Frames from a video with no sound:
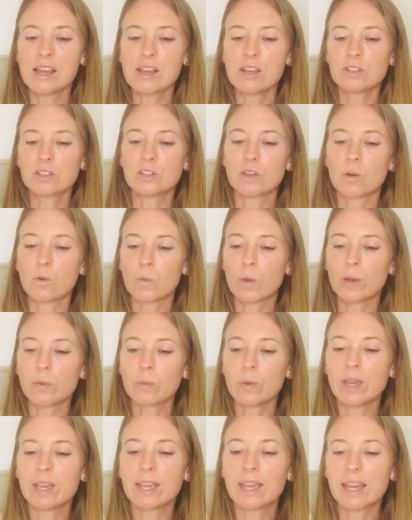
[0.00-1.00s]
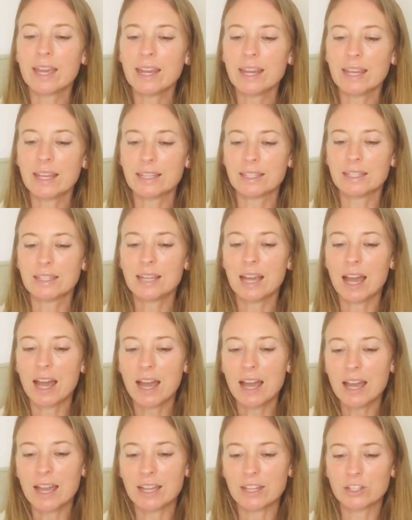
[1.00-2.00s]
So when we get in
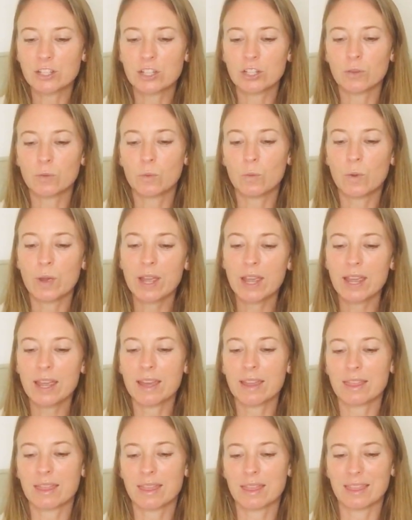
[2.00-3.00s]
touch with